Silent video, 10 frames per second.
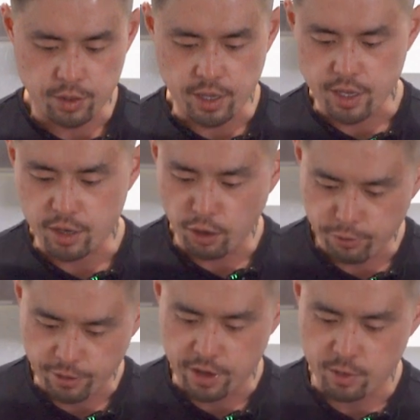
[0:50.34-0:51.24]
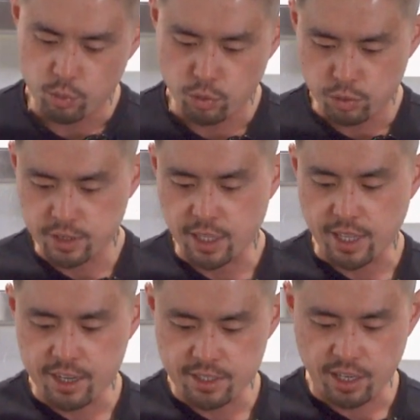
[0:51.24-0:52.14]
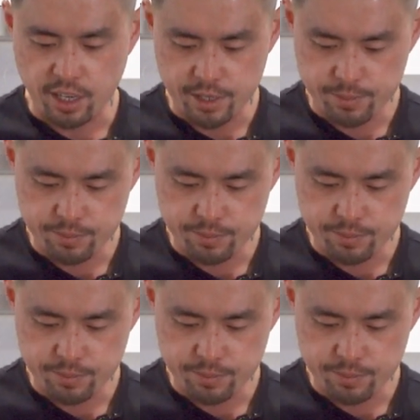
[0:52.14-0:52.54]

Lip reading: the heat off and we'll set that aside.